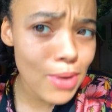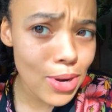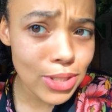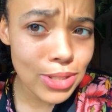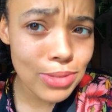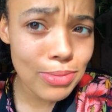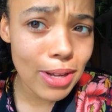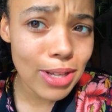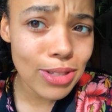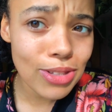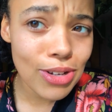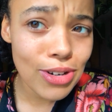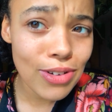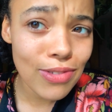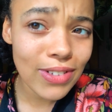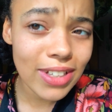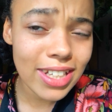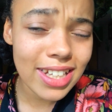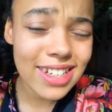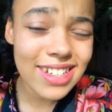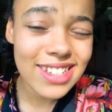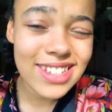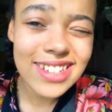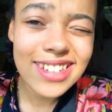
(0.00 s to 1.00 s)
post bell
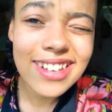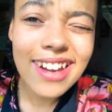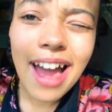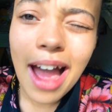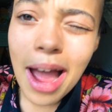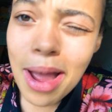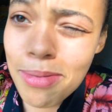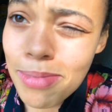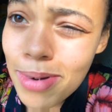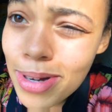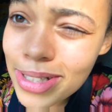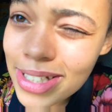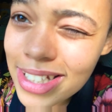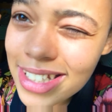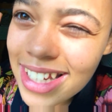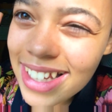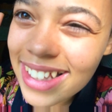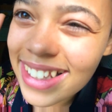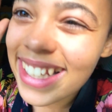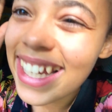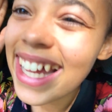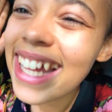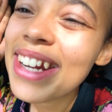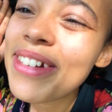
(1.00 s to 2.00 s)
notification. I post
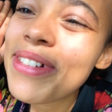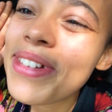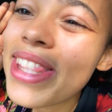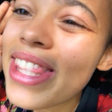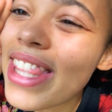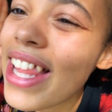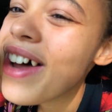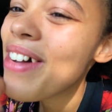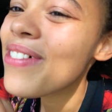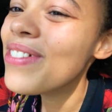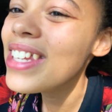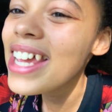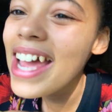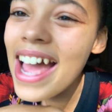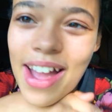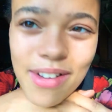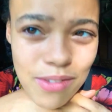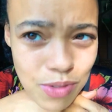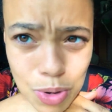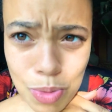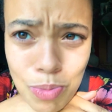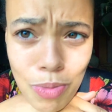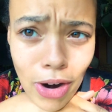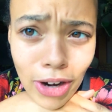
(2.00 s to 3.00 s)
daily, and I would love to
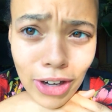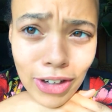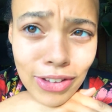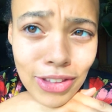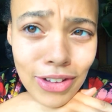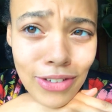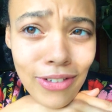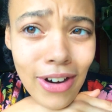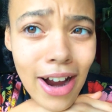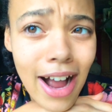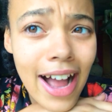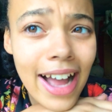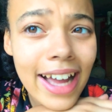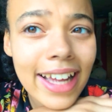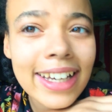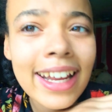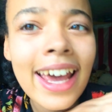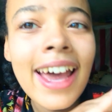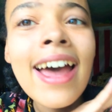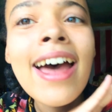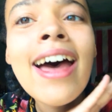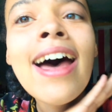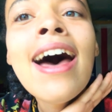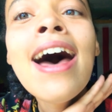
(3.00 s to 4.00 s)
have you part of the ride.
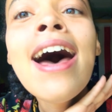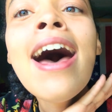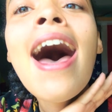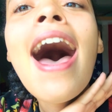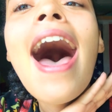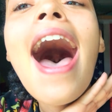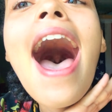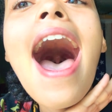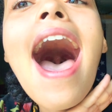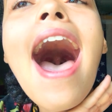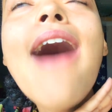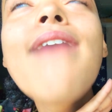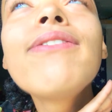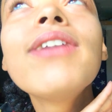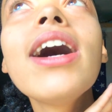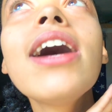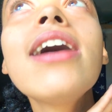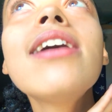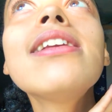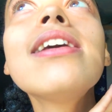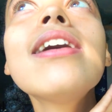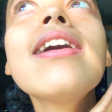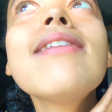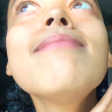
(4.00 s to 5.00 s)
Have
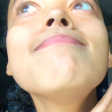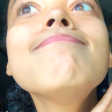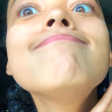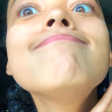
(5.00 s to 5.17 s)
an